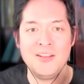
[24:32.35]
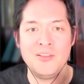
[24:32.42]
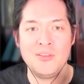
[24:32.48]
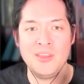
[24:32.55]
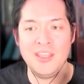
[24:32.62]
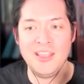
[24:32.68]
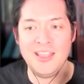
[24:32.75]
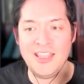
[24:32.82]

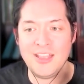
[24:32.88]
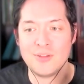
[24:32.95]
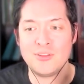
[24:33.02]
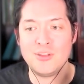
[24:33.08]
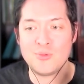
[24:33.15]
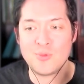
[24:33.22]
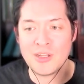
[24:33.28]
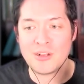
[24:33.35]
the
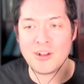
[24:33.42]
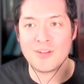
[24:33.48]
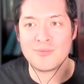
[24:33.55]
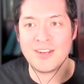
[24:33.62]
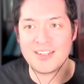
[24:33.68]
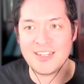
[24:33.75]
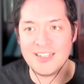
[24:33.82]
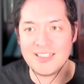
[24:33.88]
ERC20
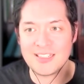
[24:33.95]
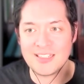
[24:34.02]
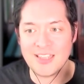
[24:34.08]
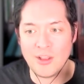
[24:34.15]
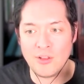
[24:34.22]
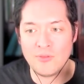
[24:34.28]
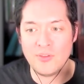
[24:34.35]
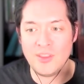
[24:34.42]
contract
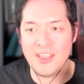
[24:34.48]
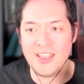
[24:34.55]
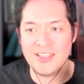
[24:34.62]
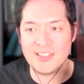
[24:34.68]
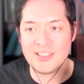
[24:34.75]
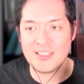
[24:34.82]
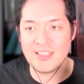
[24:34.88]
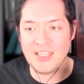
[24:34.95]
itself
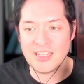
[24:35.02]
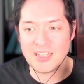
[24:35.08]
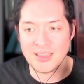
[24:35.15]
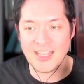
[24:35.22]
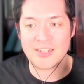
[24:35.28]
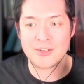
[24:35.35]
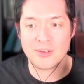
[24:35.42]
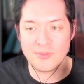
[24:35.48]
is the
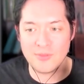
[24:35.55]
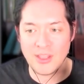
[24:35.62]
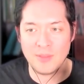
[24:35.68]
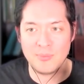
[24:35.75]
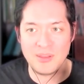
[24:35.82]
collector of the LP